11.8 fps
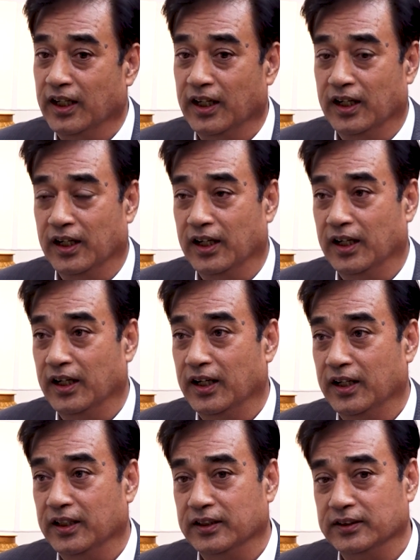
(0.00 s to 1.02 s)

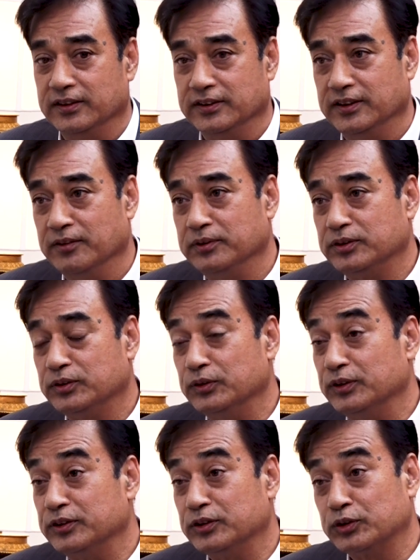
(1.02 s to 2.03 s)
Number
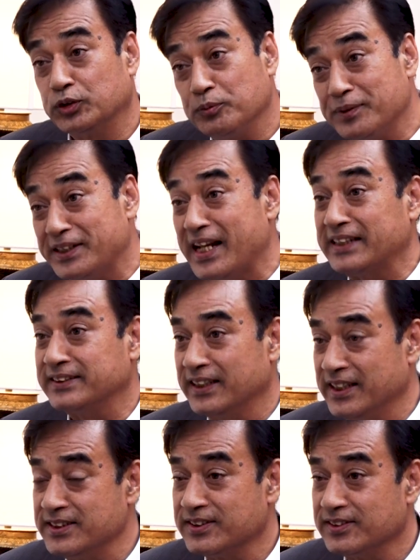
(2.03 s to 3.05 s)
2 is should be
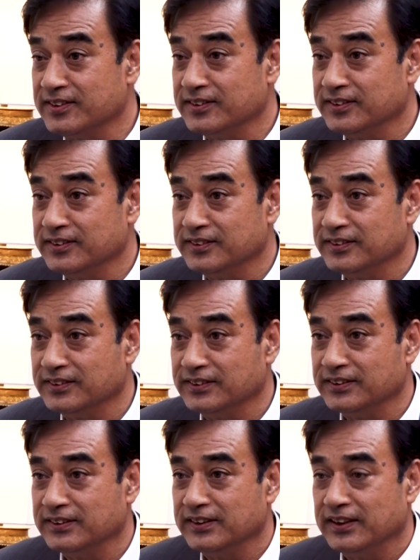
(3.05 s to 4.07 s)
nationalist.
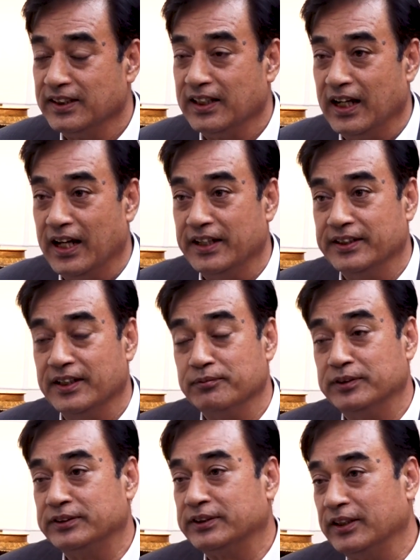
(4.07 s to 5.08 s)
And
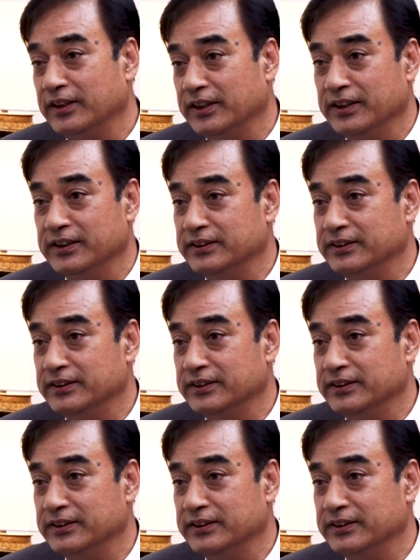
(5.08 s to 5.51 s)
number 3